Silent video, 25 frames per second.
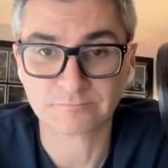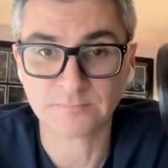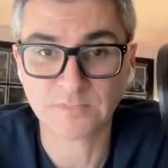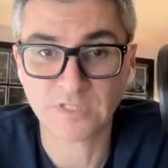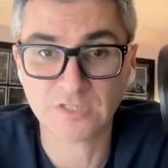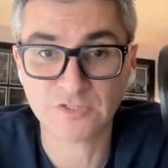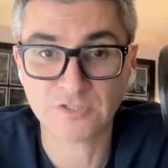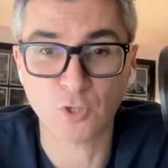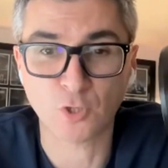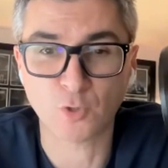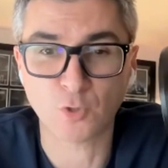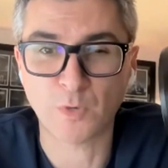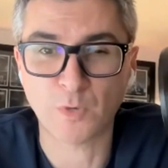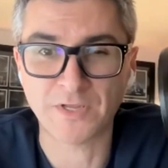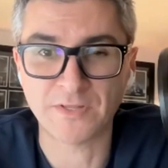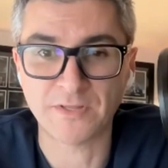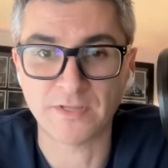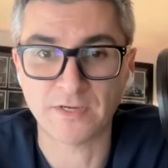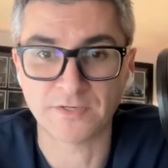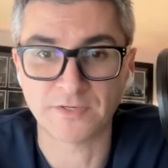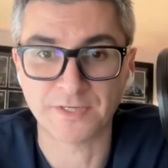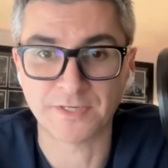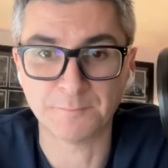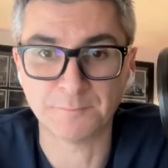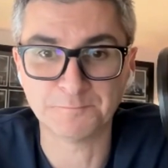It's not quite
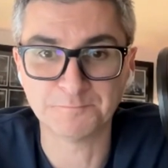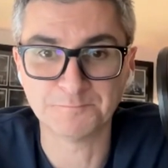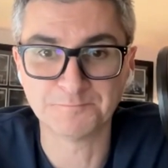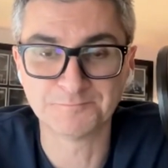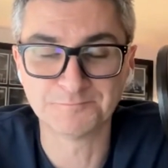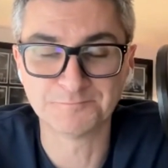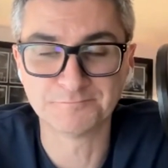there yet.